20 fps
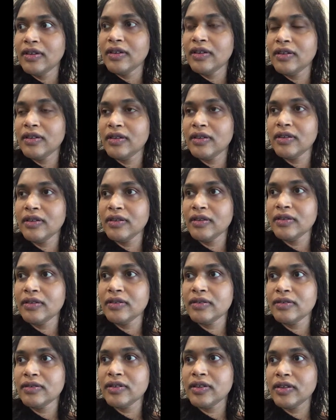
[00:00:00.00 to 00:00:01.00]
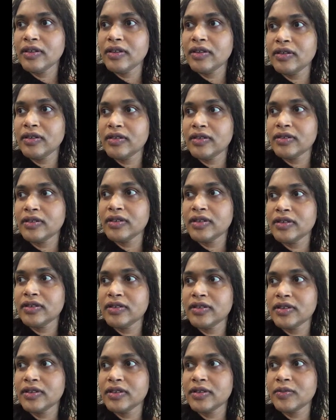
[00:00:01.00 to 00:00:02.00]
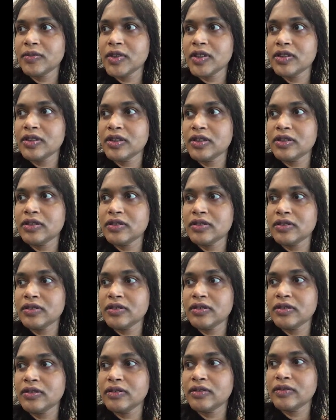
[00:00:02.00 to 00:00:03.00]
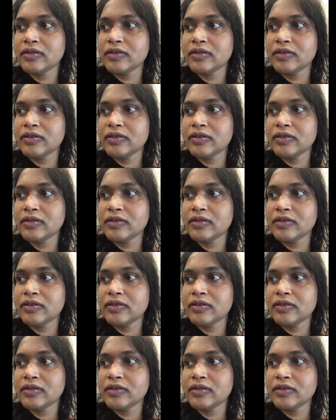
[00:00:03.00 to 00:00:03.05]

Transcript: So yeah, it's a bit too.